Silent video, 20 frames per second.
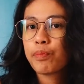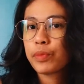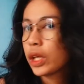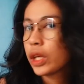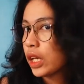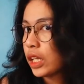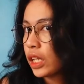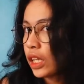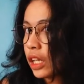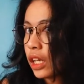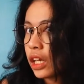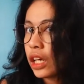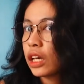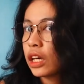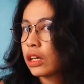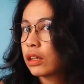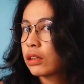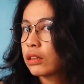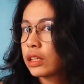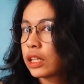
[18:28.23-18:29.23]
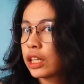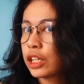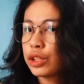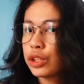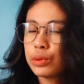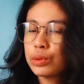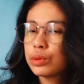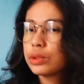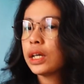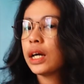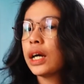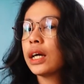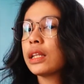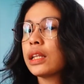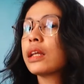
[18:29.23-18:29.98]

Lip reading: I didn't like do that.